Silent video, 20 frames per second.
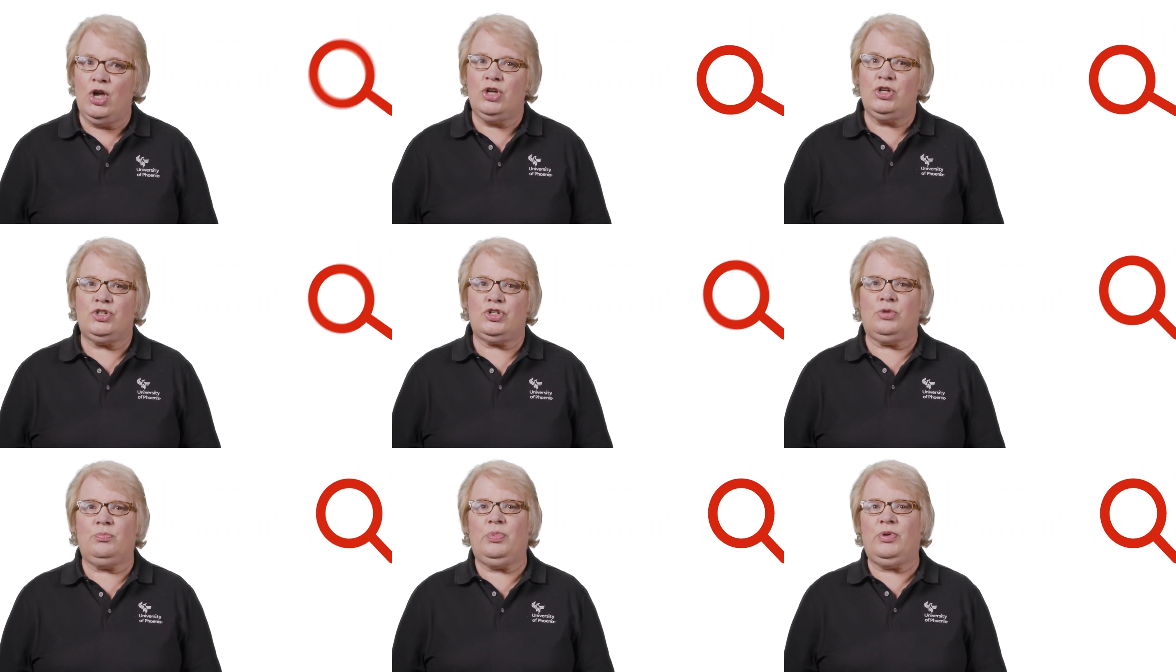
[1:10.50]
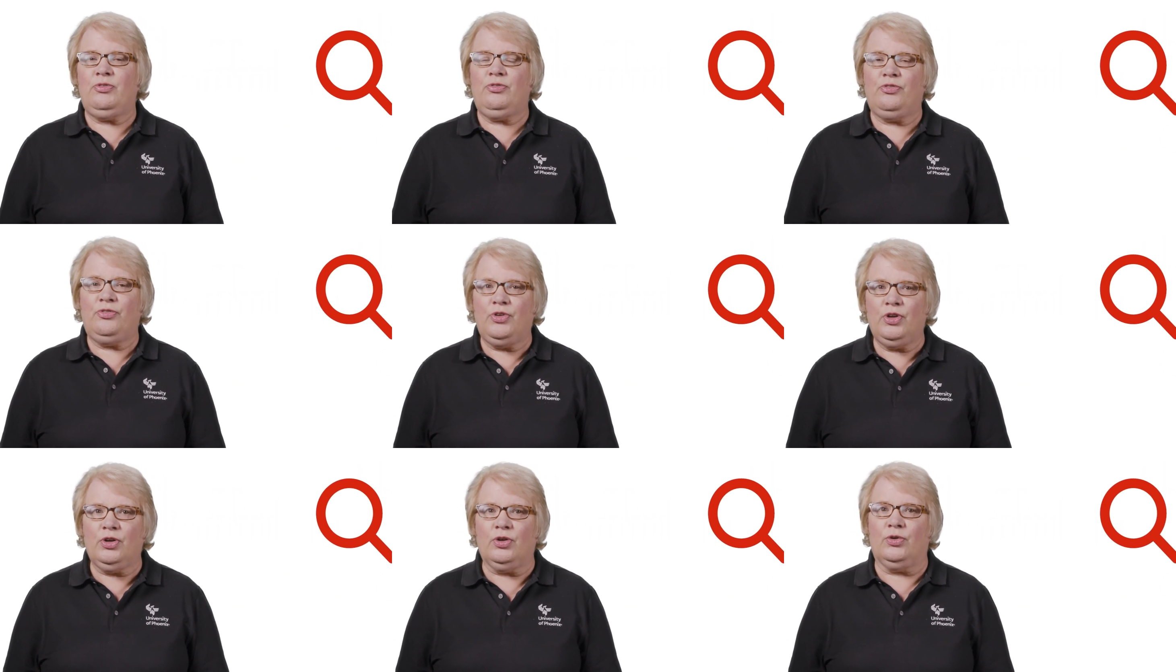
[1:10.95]
should be
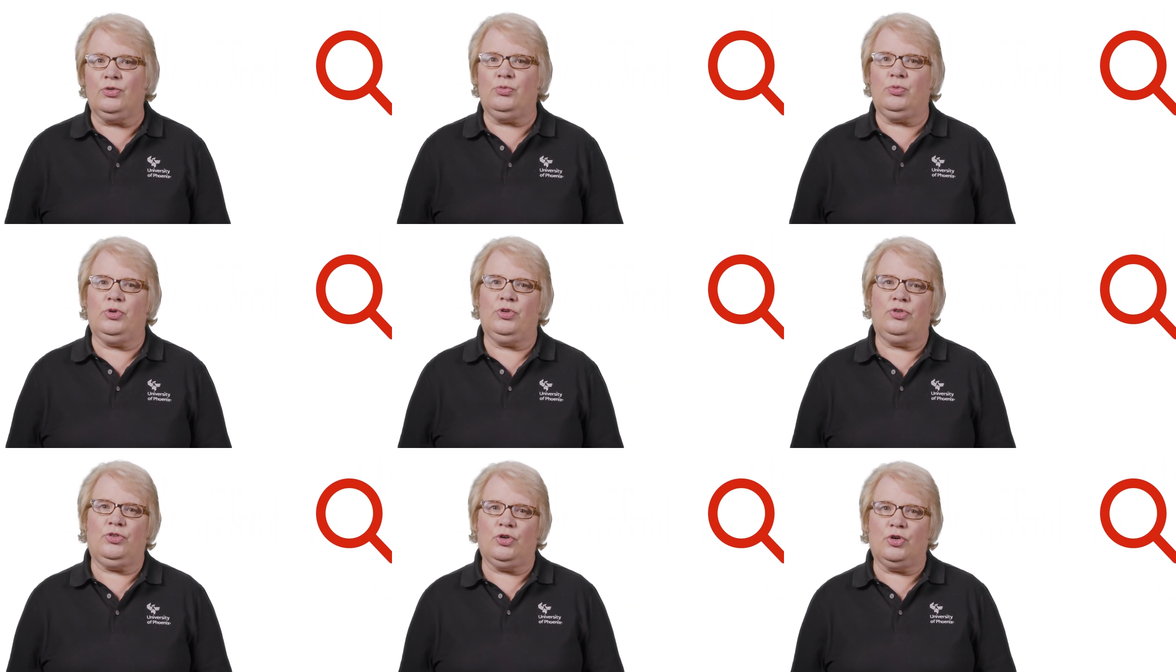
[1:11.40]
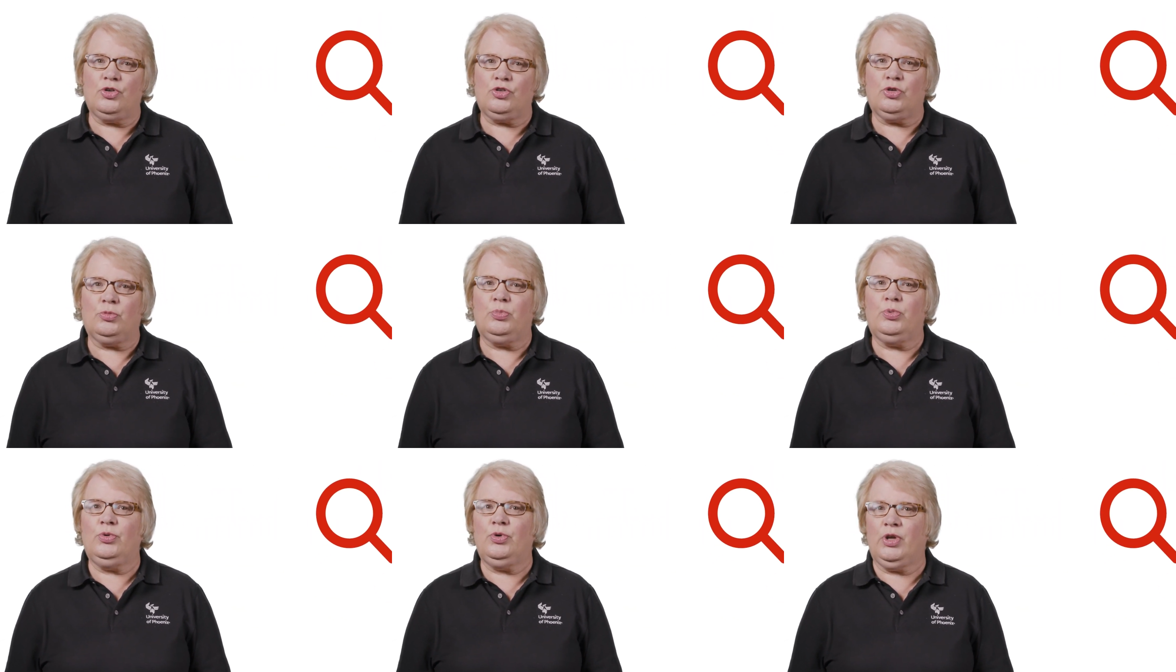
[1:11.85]
filled with
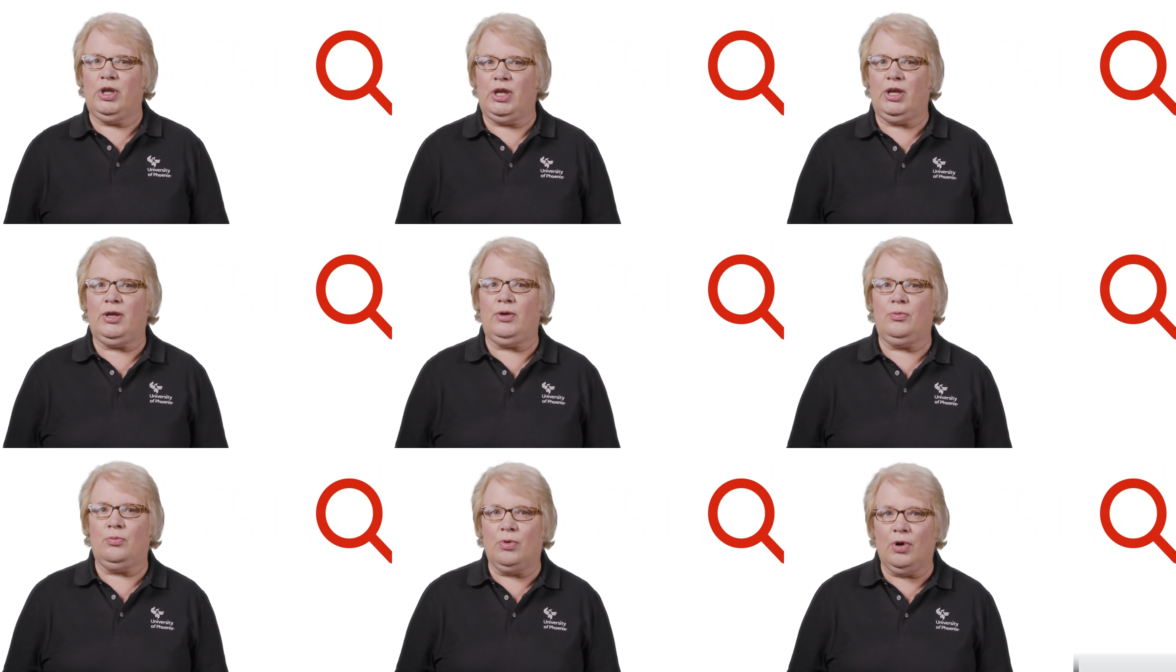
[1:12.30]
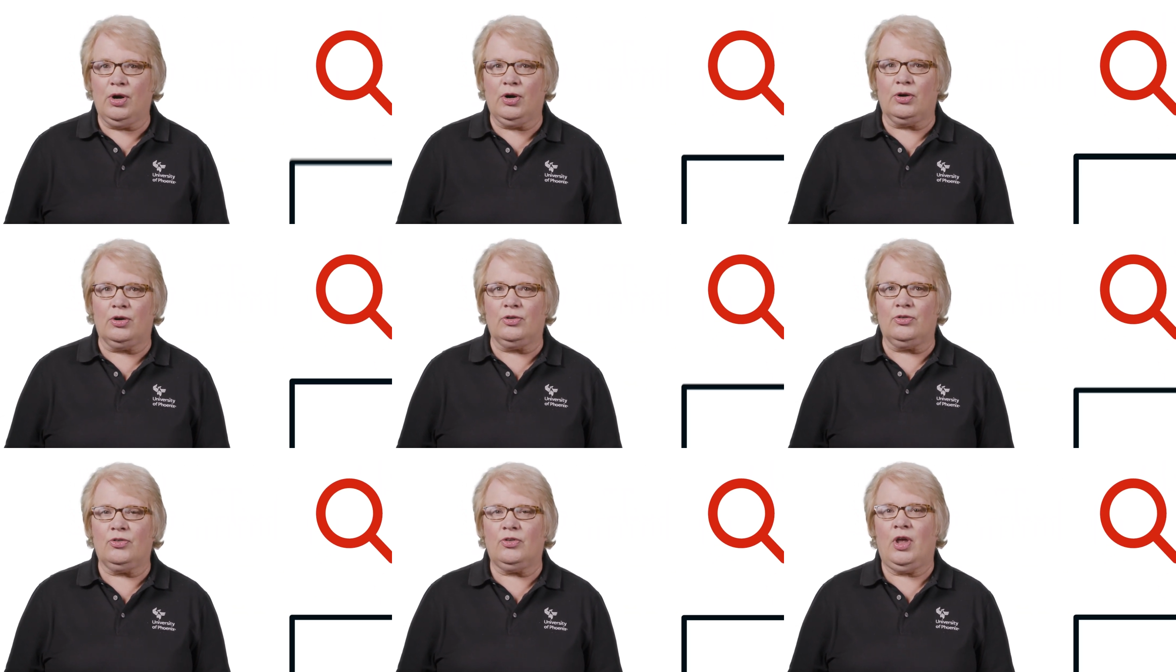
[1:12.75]
searchable
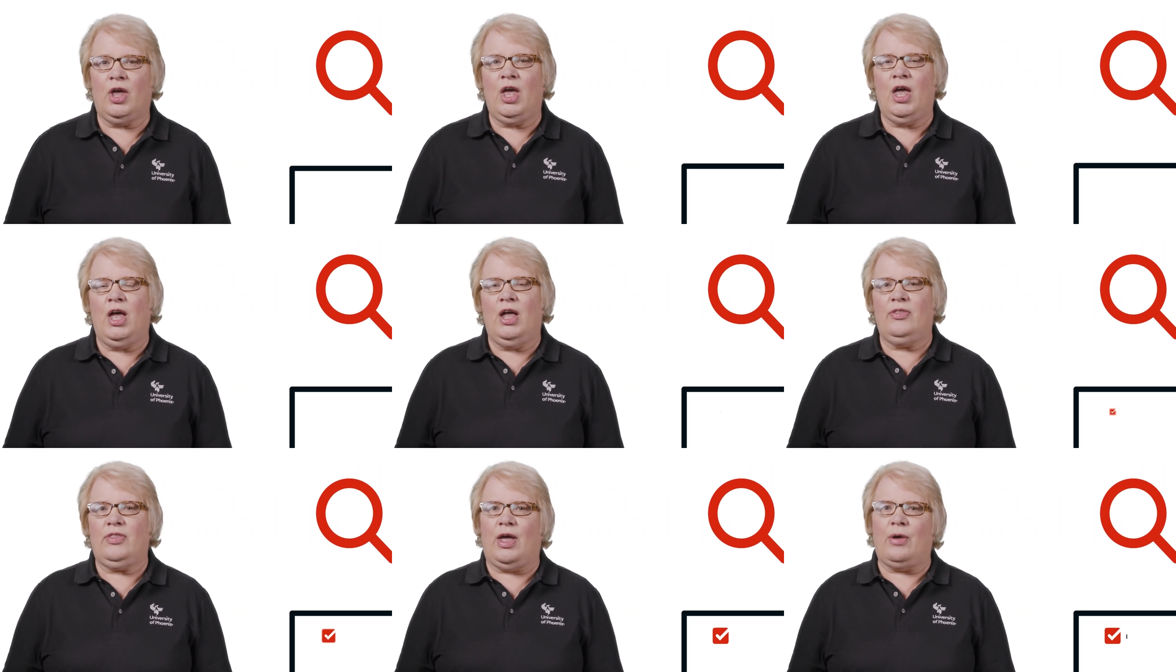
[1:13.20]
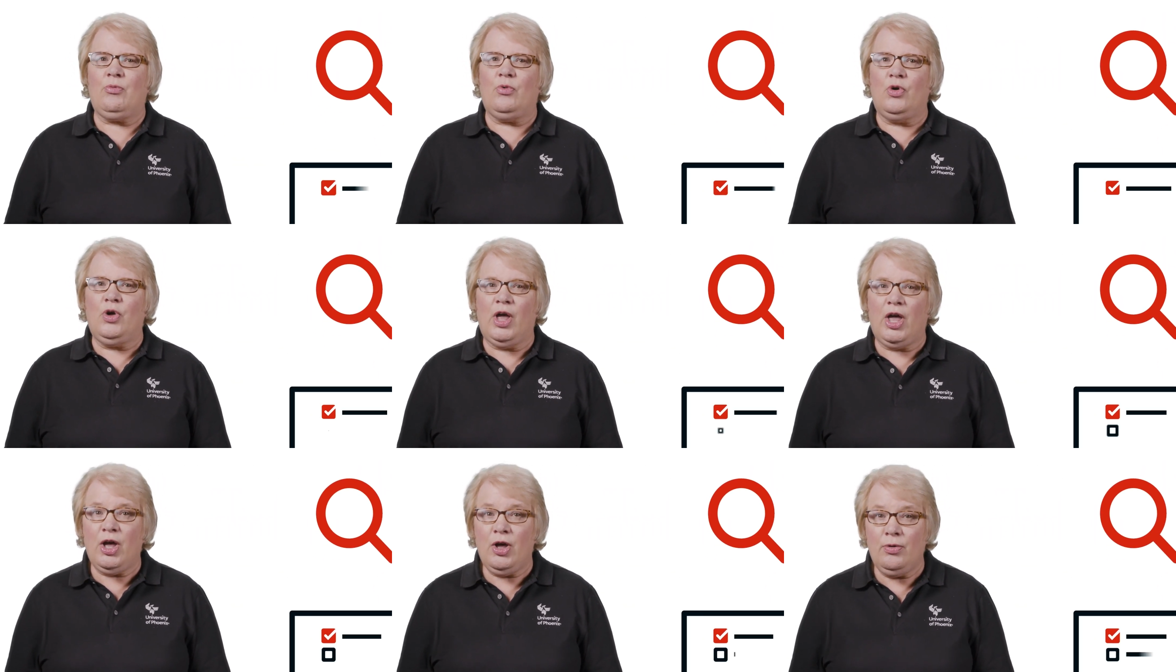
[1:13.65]
keywords that
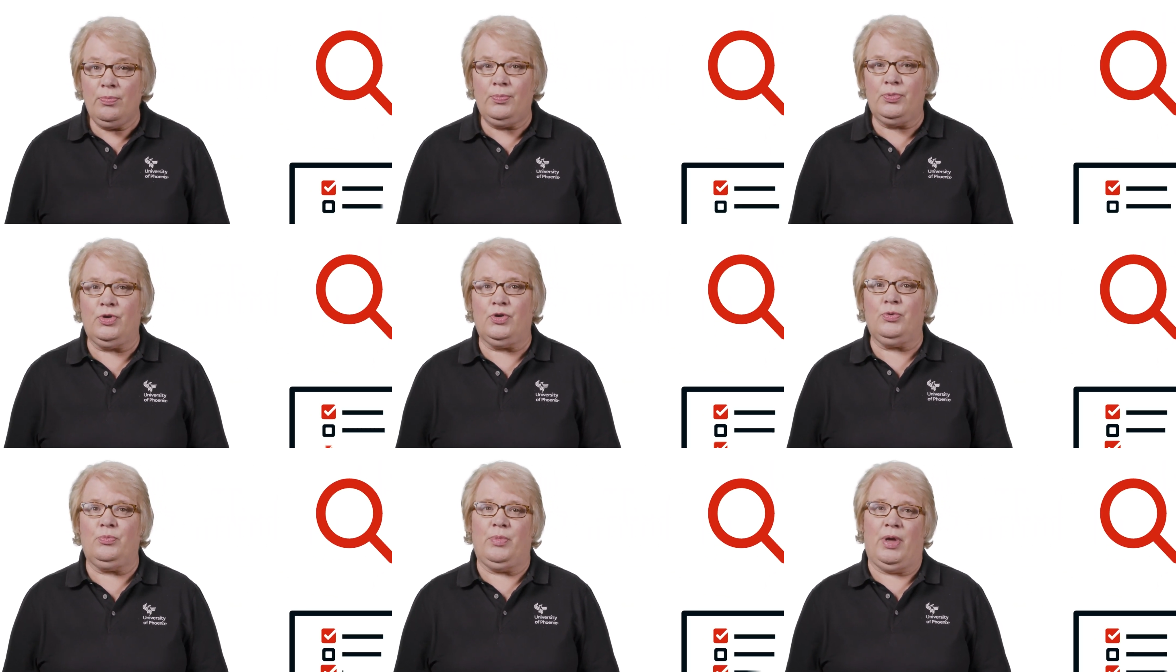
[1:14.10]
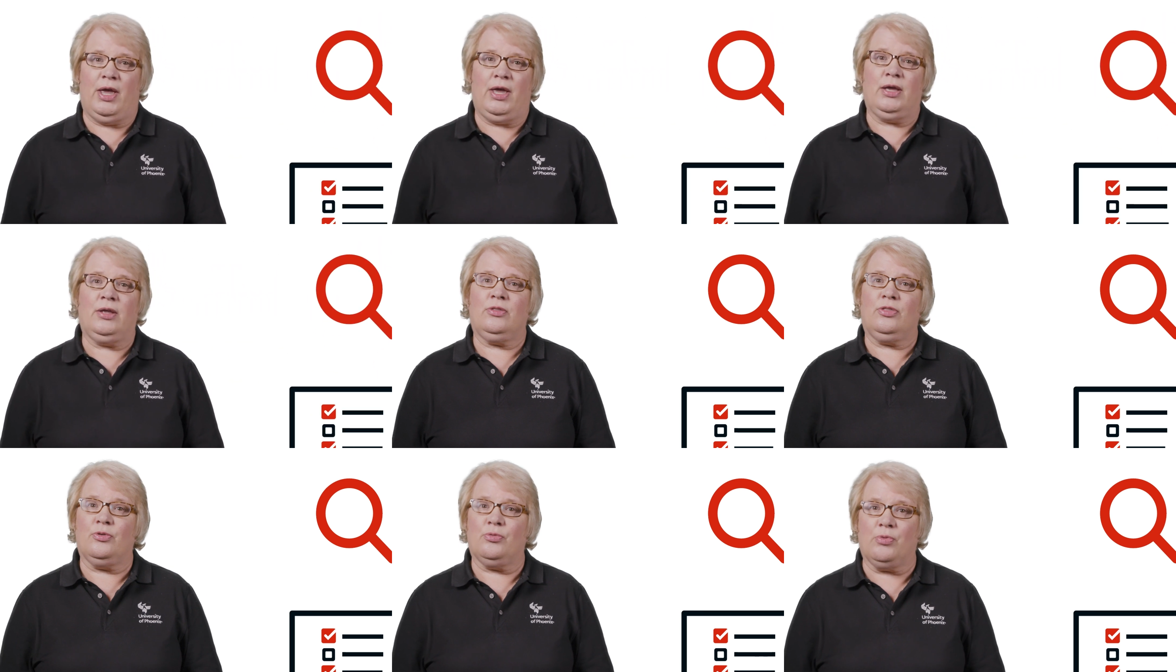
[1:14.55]
will help you
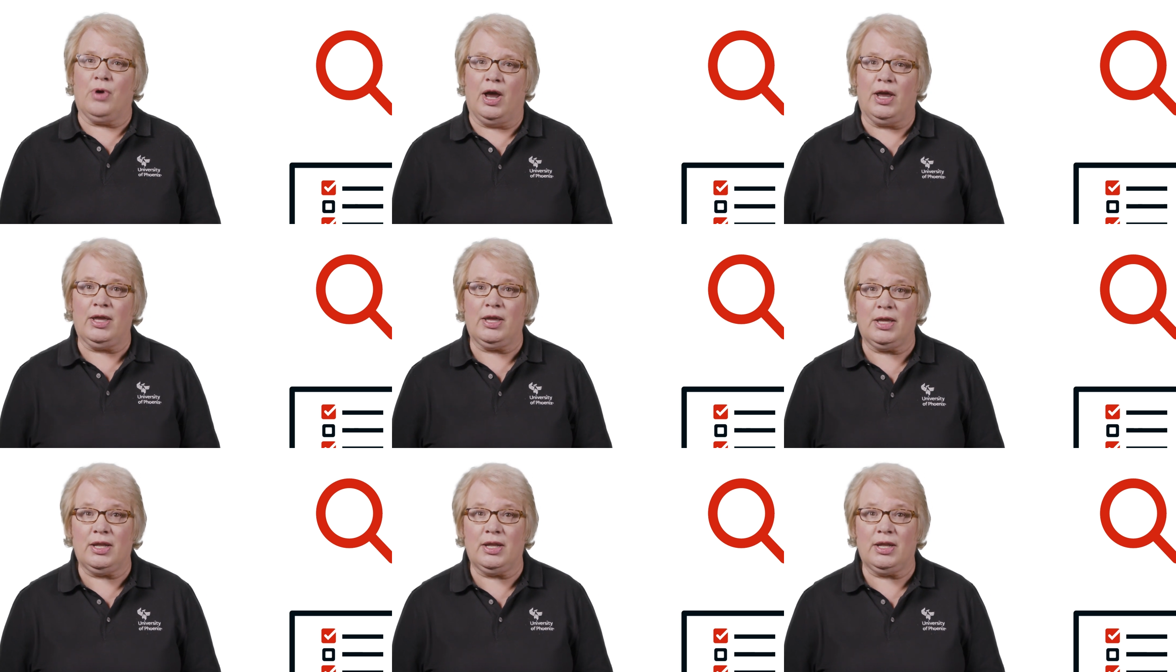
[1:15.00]
make the right